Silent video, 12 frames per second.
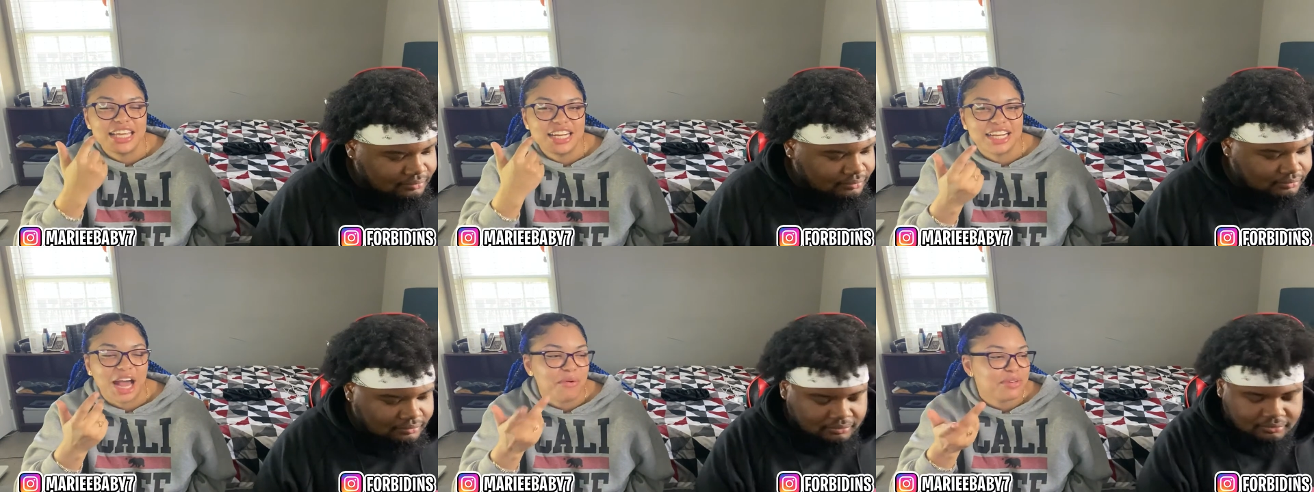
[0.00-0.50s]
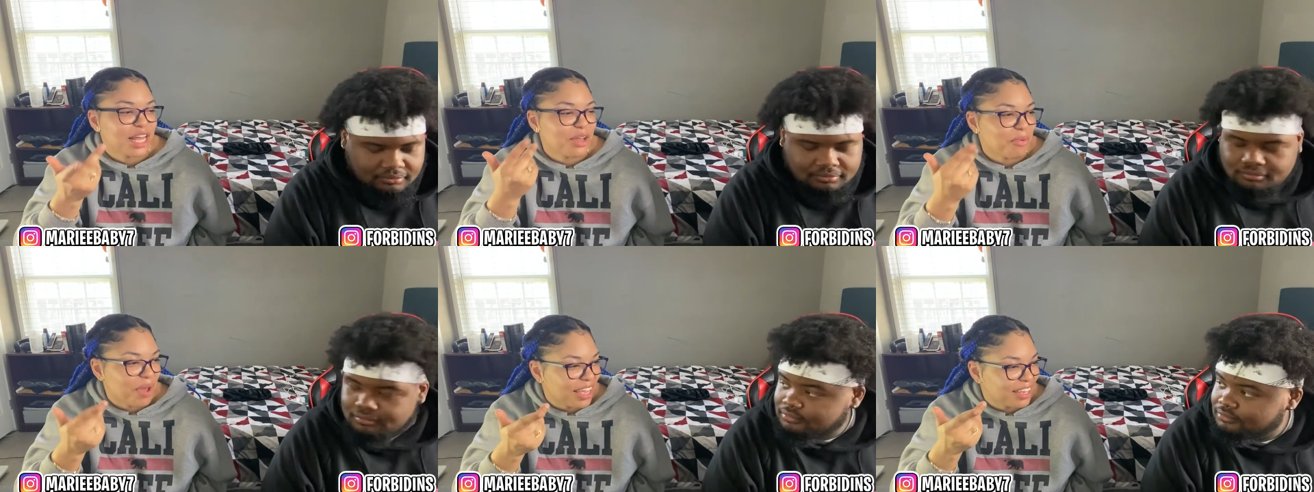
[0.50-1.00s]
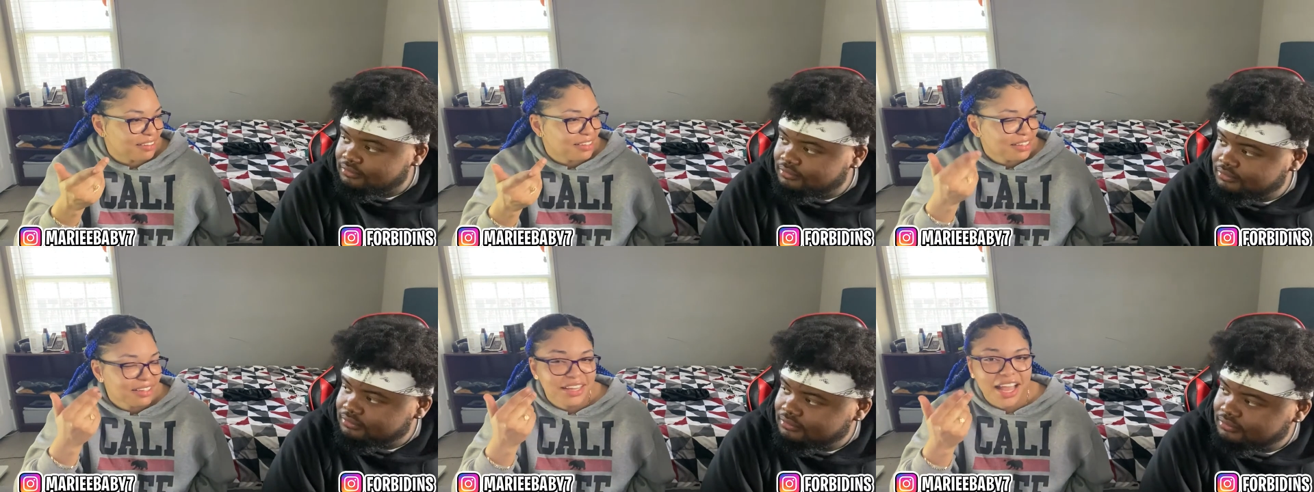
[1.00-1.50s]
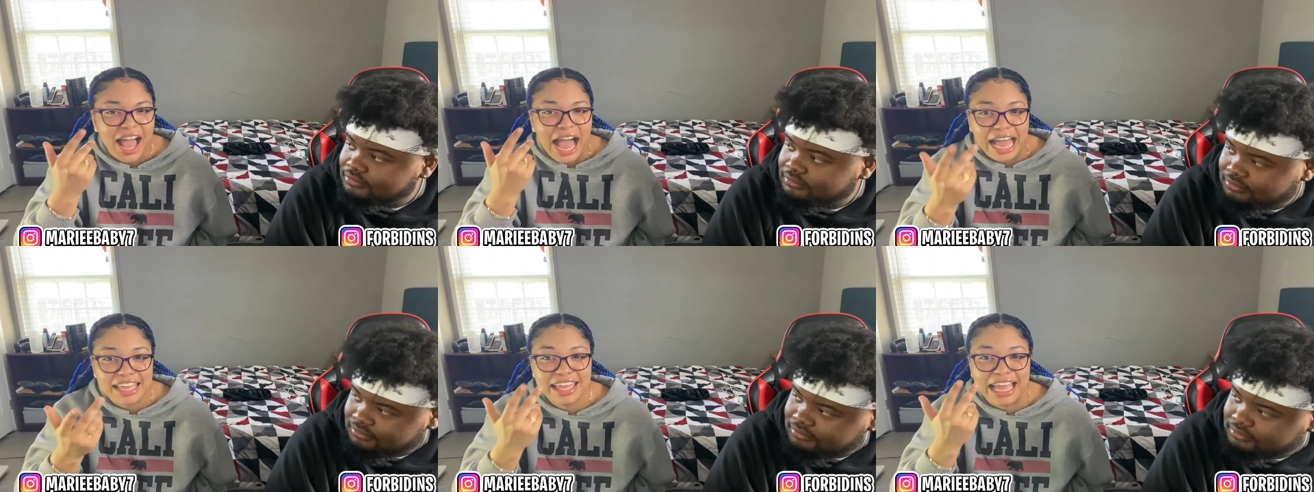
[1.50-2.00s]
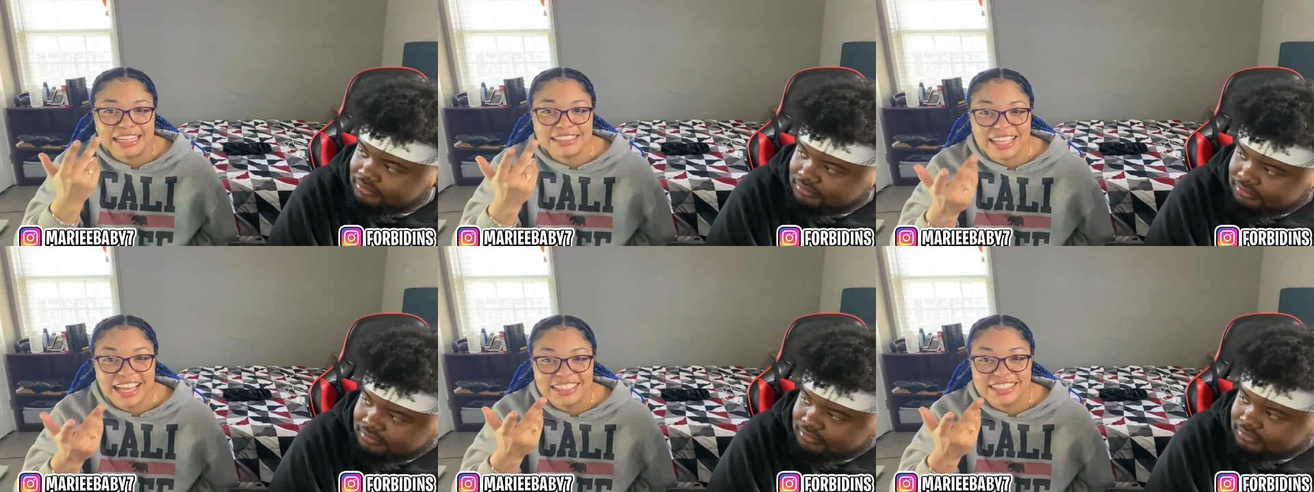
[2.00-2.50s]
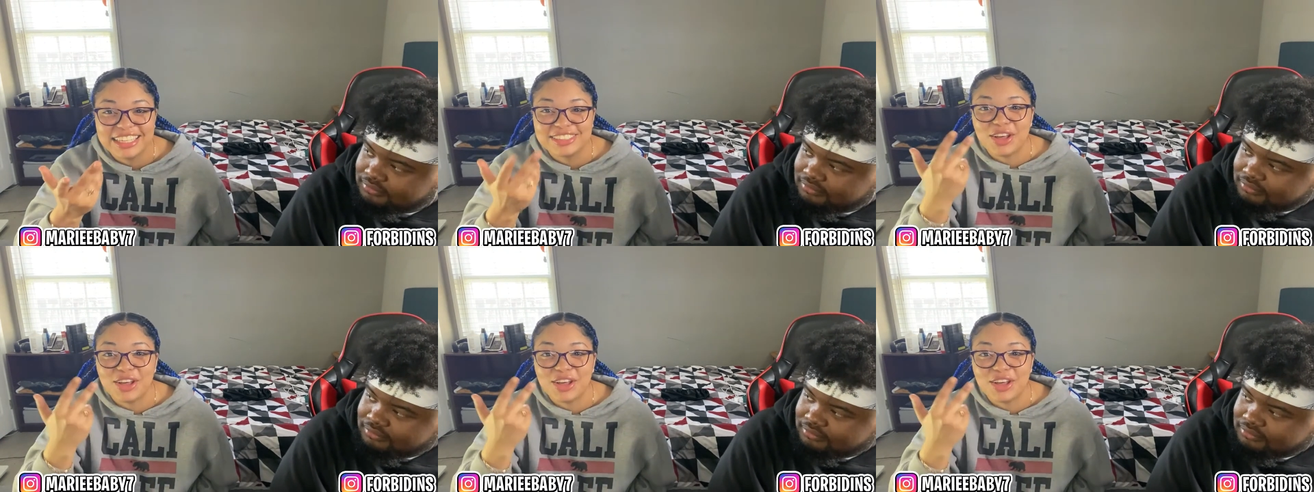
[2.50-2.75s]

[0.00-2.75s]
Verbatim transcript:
Speaker 1: eating it, I was like, wait, I can't taste this.